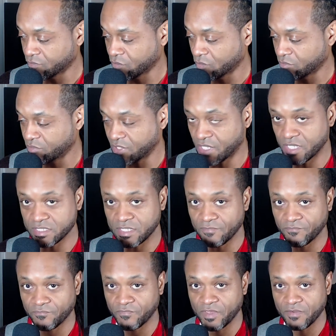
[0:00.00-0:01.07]
Because
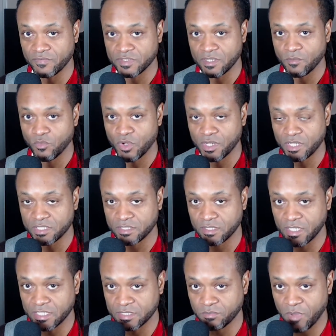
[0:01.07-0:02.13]
if someone
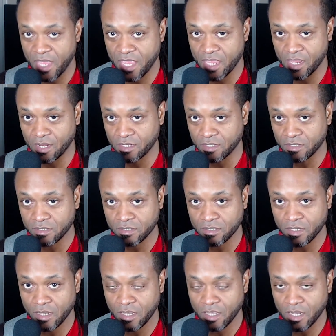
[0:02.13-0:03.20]
is paying
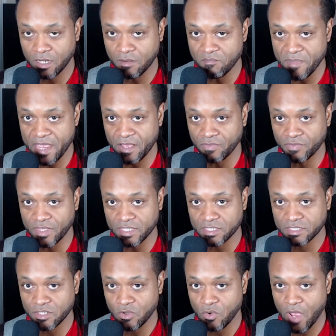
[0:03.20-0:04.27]
an amount that's
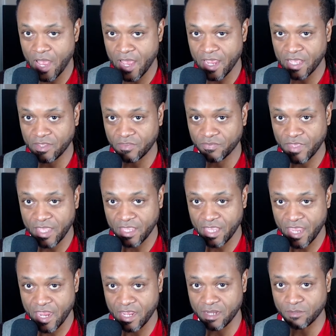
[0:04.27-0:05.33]
so high that they
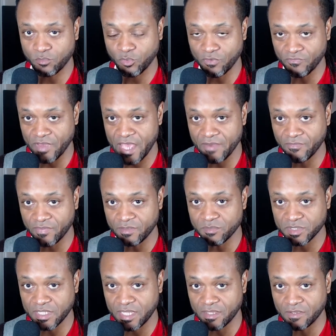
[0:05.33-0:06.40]
can't provide for
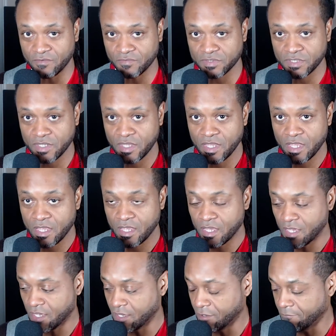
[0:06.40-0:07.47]
themselves,
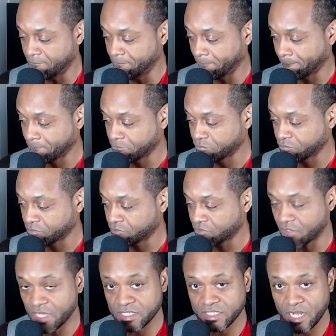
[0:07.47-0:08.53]

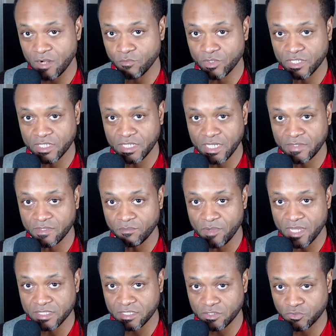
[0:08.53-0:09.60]
that's not really in the
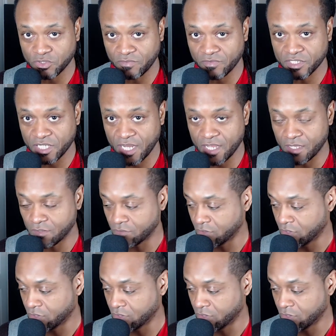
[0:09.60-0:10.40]
best interest of the child.